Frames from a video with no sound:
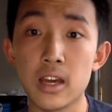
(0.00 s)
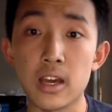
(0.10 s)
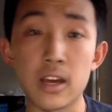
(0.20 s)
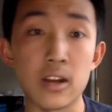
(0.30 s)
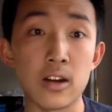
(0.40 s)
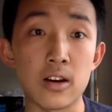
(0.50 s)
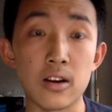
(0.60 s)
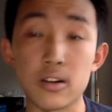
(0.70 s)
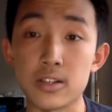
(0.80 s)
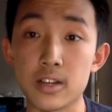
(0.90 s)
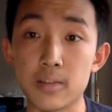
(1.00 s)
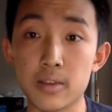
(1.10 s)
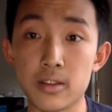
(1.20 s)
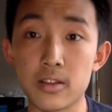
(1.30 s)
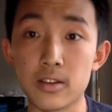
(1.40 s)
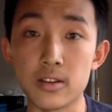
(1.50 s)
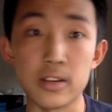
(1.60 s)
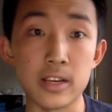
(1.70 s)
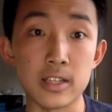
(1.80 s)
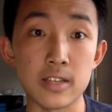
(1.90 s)
and I'll talk about the
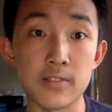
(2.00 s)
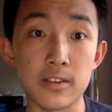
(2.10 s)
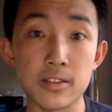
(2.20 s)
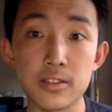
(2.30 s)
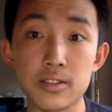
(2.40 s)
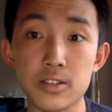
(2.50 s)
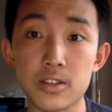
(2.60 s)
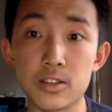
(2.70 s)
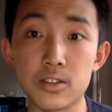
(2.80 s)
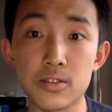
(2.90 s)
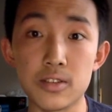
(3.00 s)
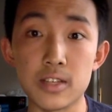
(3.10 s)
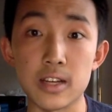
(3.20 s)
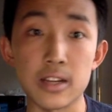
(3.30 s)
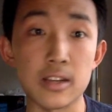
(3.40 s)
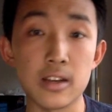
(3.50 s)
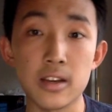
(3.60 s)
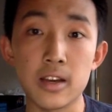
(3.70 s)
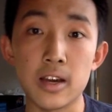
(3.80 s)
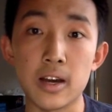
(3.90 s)
ASF-X Shinden II design.
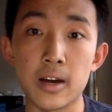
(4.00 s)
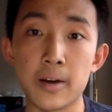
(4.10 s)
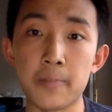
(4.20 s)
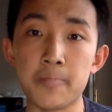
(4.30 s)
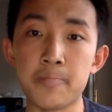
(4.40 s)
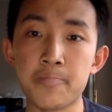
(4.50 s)
Um,